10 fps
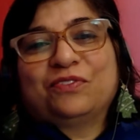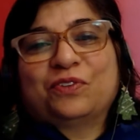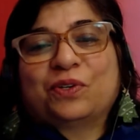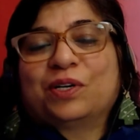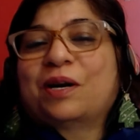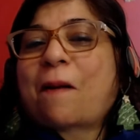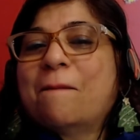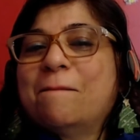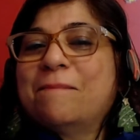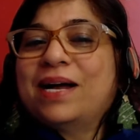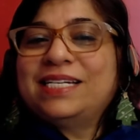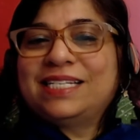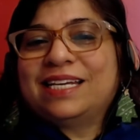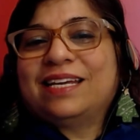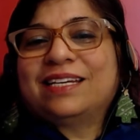for my
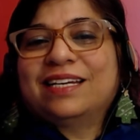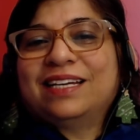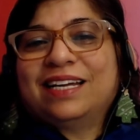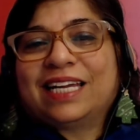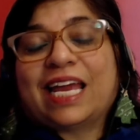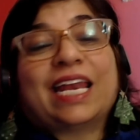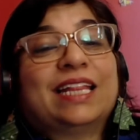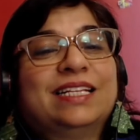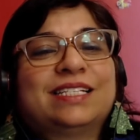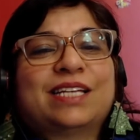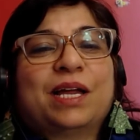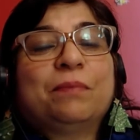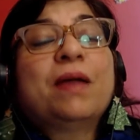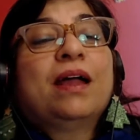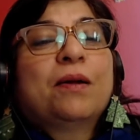take again, and this
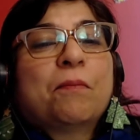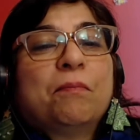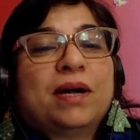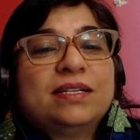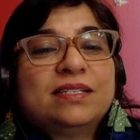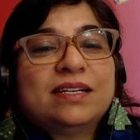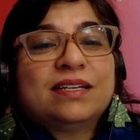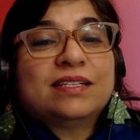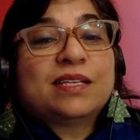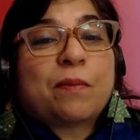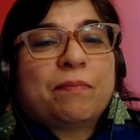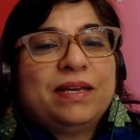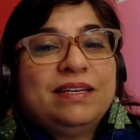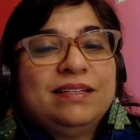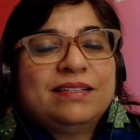time my take is
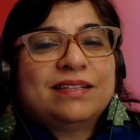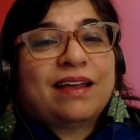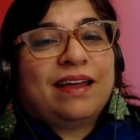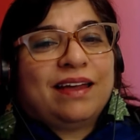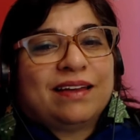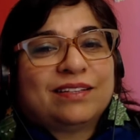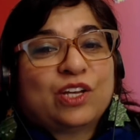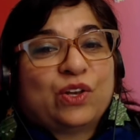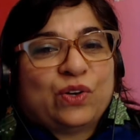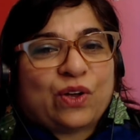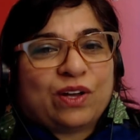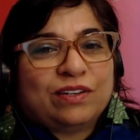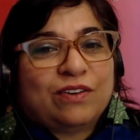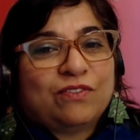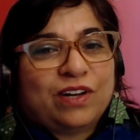peace and
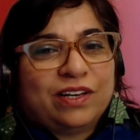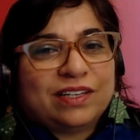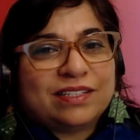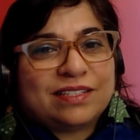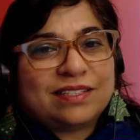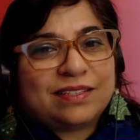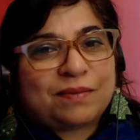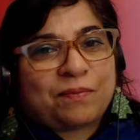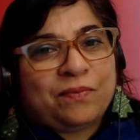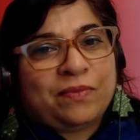non-violence.